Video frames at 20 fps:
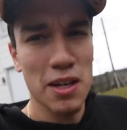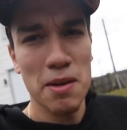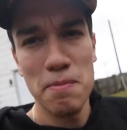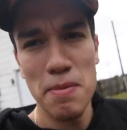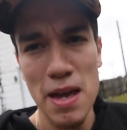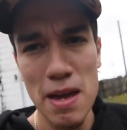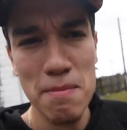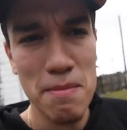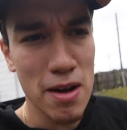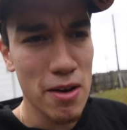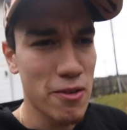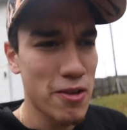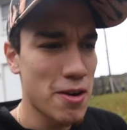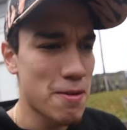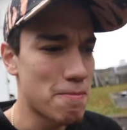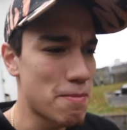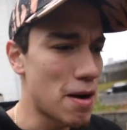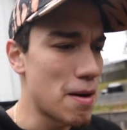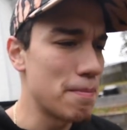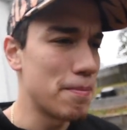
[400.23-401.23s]
I can paint my rear
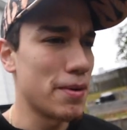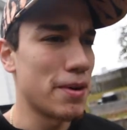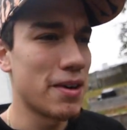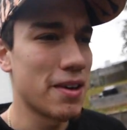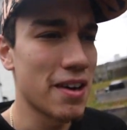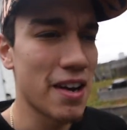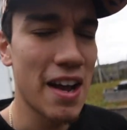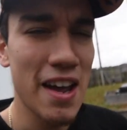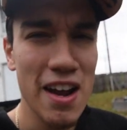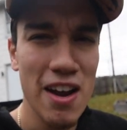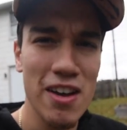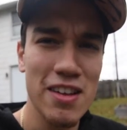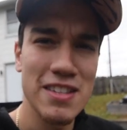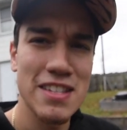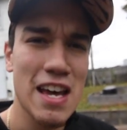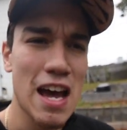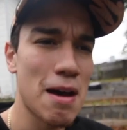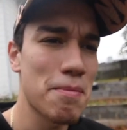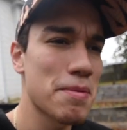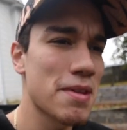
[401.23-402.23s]
bumper, and on
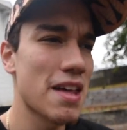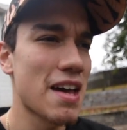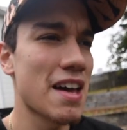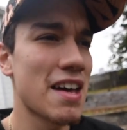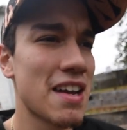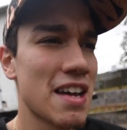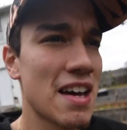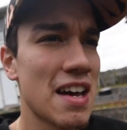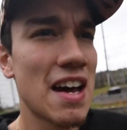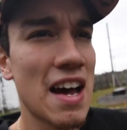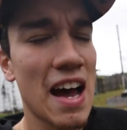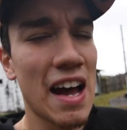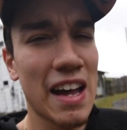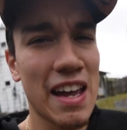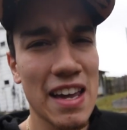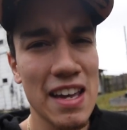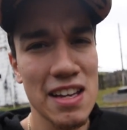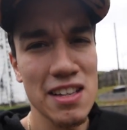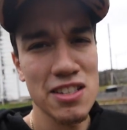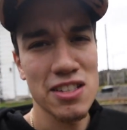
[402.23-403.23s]
top of that, I
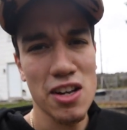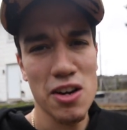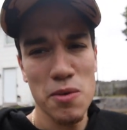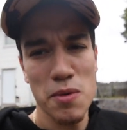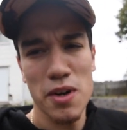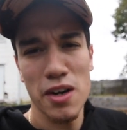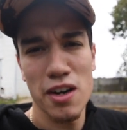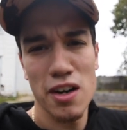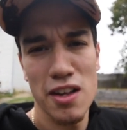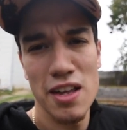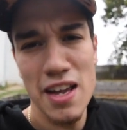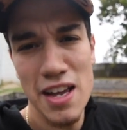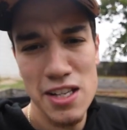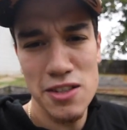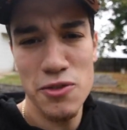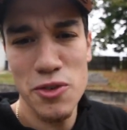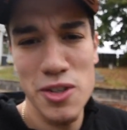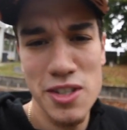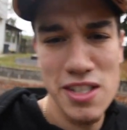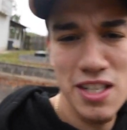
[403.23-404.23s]
can't start working on
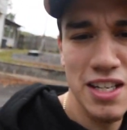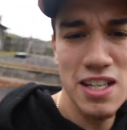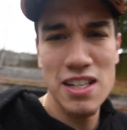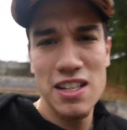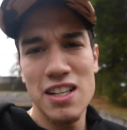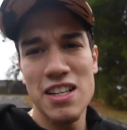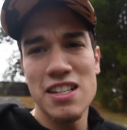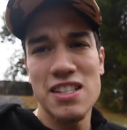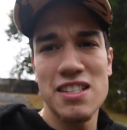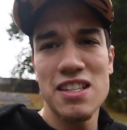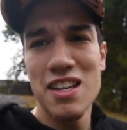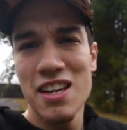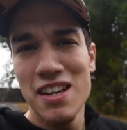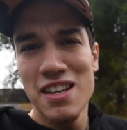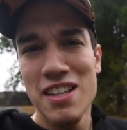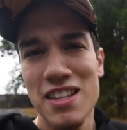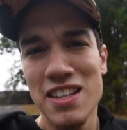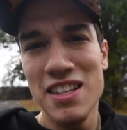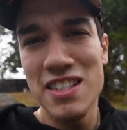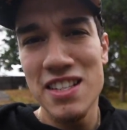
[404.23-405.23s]
S14 because
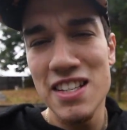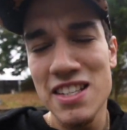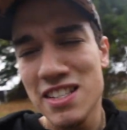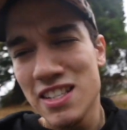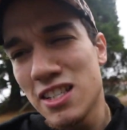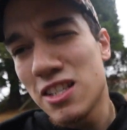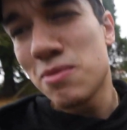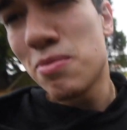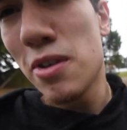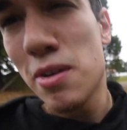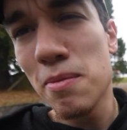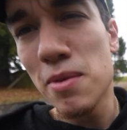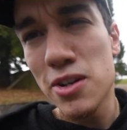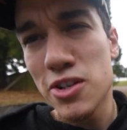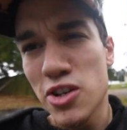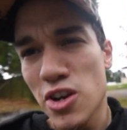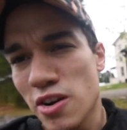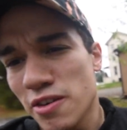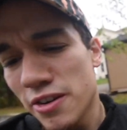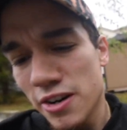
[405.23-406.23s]
the season's pretty
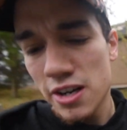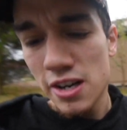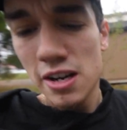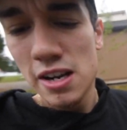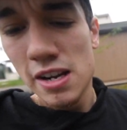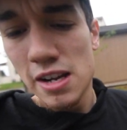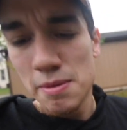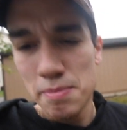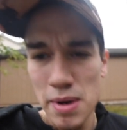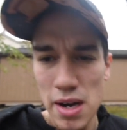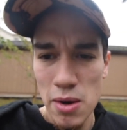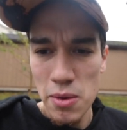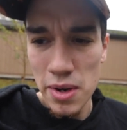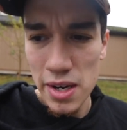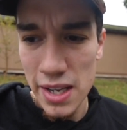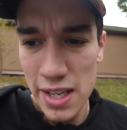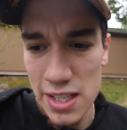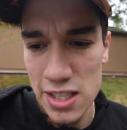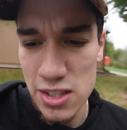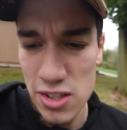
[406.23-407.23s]
much over, but I
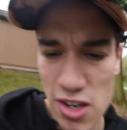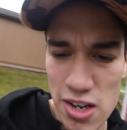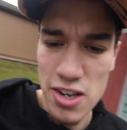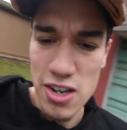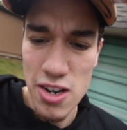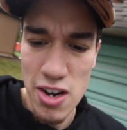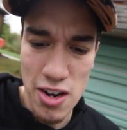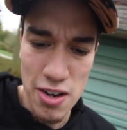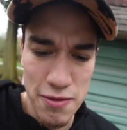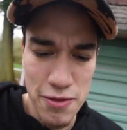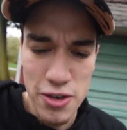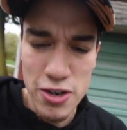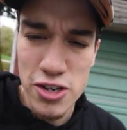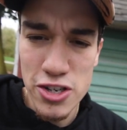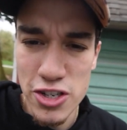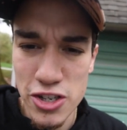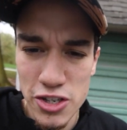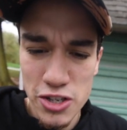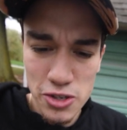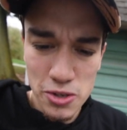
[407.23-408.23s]
want to get started on
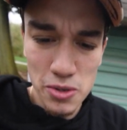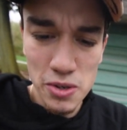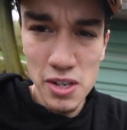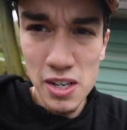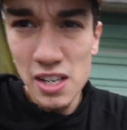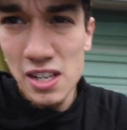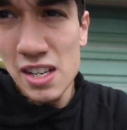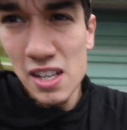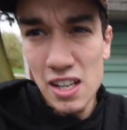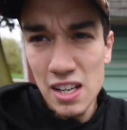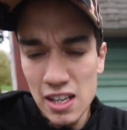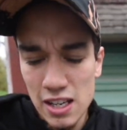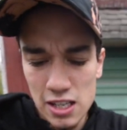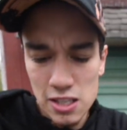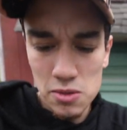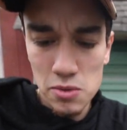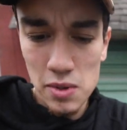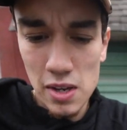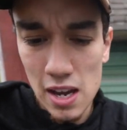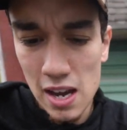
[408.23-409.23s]
version 2
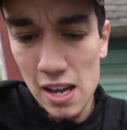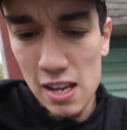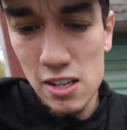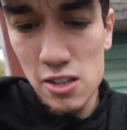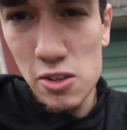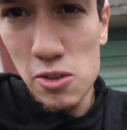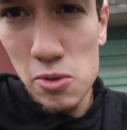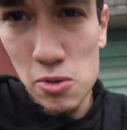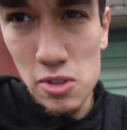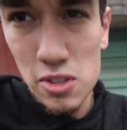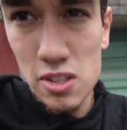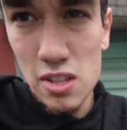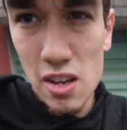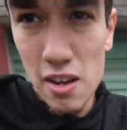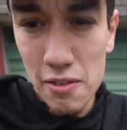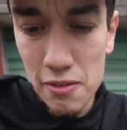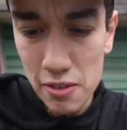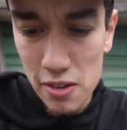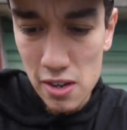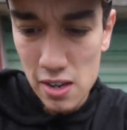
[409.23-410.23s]
because we got new
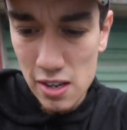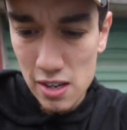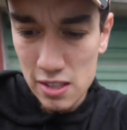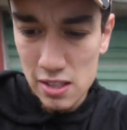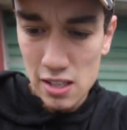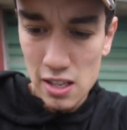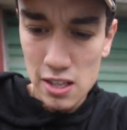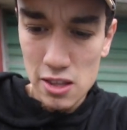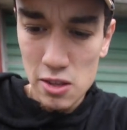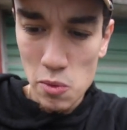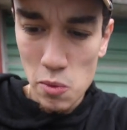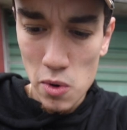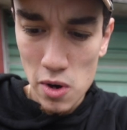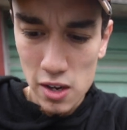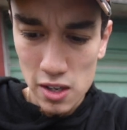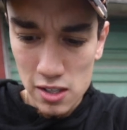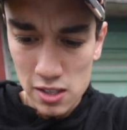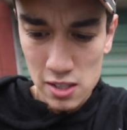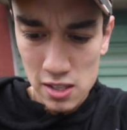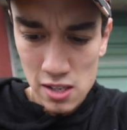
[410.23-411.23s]
stuff in the
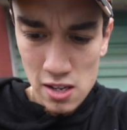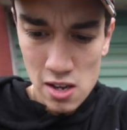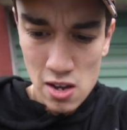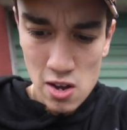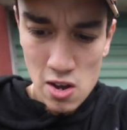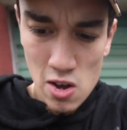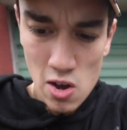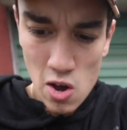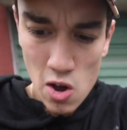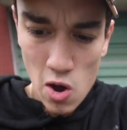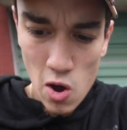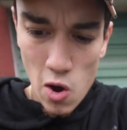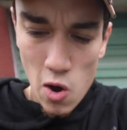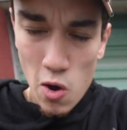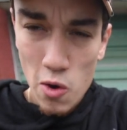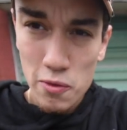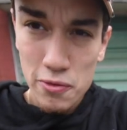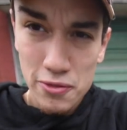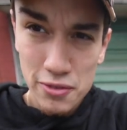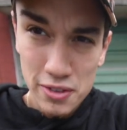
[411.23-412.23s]
works.
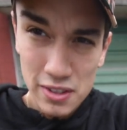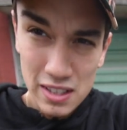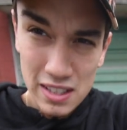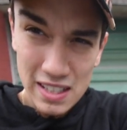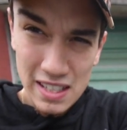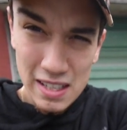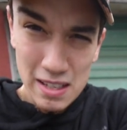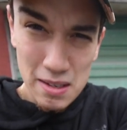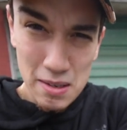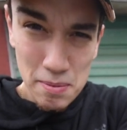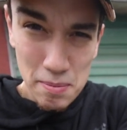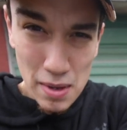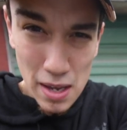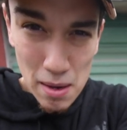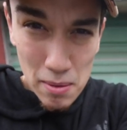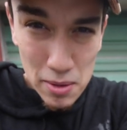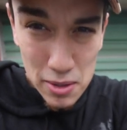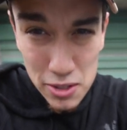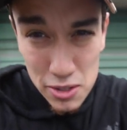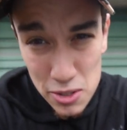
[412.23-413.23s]
Hopefully be
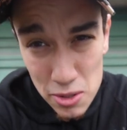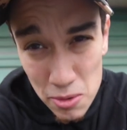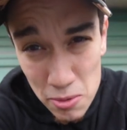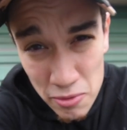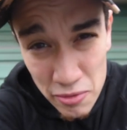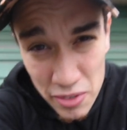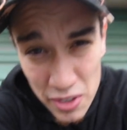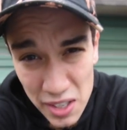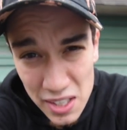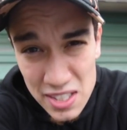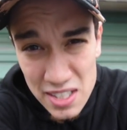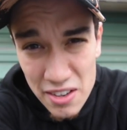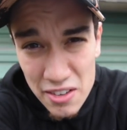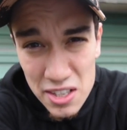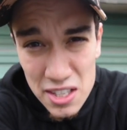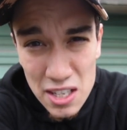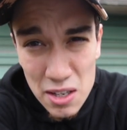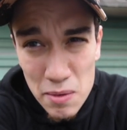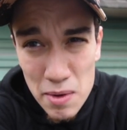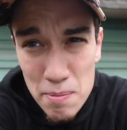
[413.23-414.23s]
able to fix
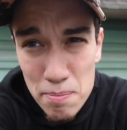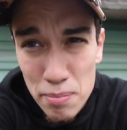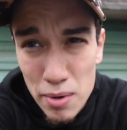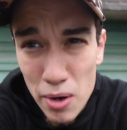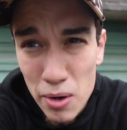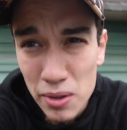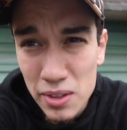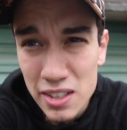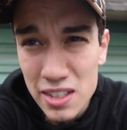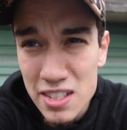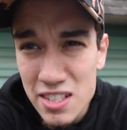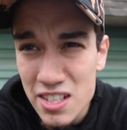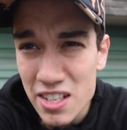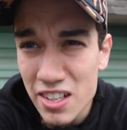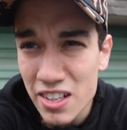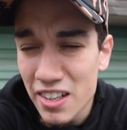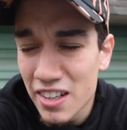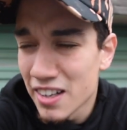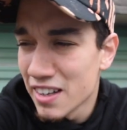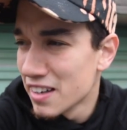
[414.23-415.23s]
everything we broke this
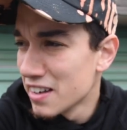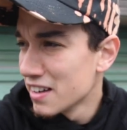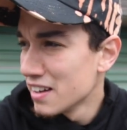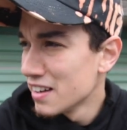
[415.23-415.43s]
year,